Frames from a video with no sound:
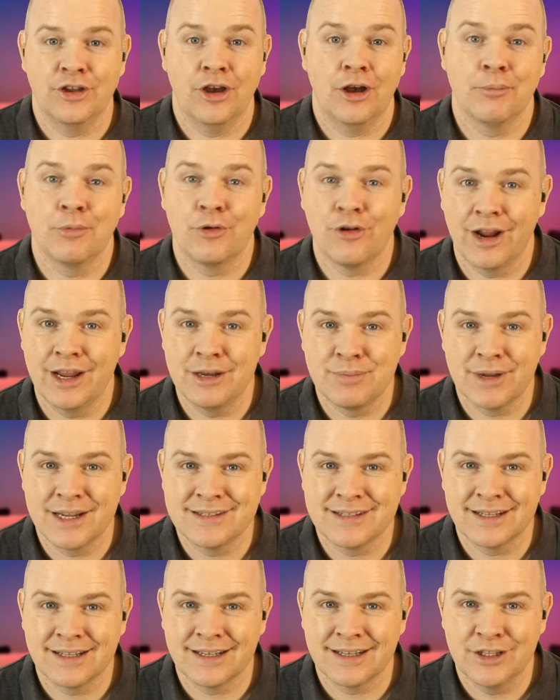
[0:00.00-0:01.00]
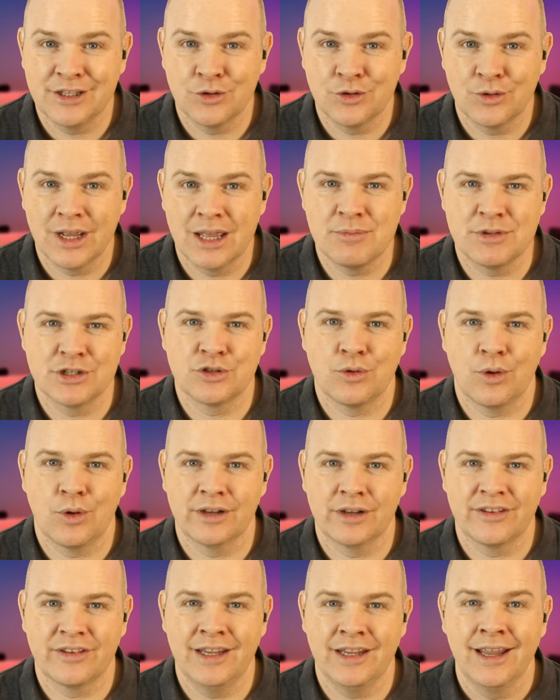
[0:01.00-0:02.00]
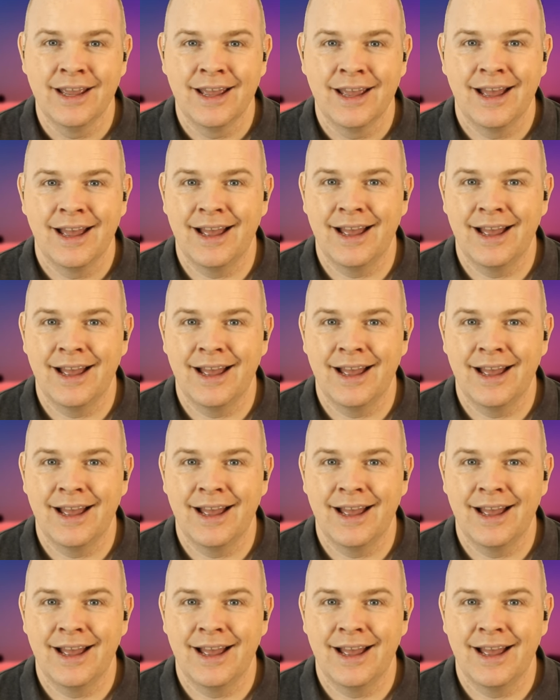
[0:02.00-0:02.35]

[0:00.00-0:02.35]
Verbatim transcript: to upgrade basically your image quality.